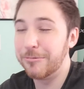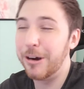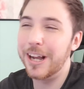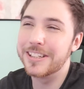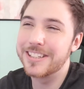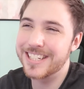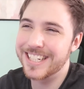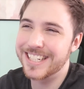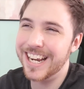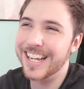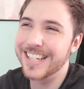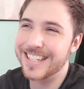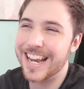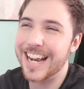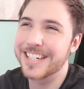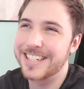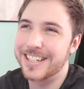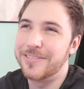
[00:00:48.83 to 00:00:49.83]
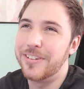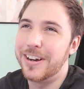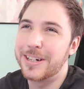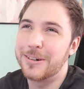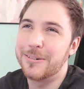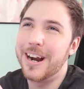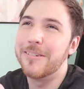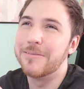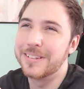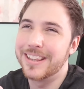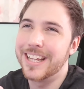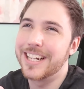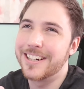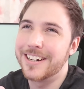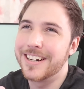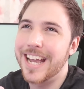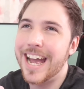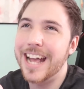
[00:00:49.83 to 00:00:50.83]
Well, she does actually fuck around with
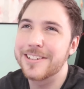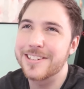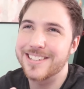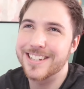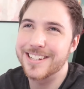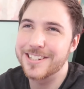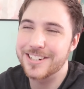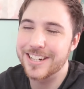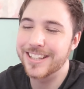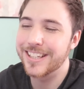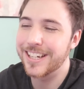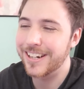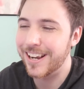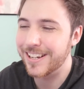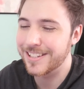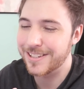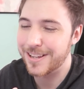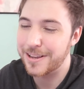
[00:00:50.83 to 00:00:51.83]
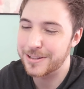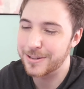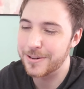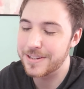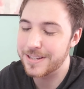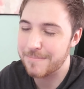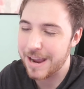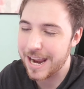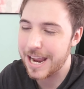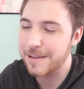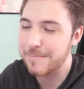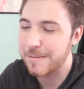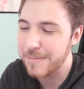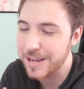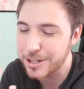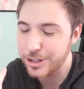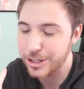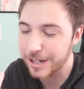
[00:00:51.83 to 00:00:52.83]
like her gadgets and shit that causes all sorts of mayhem
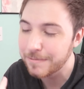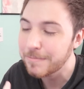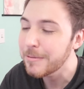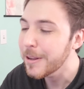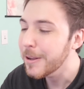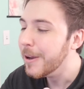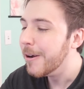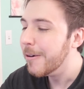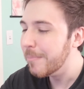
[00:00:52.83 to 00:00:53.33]
and mischief.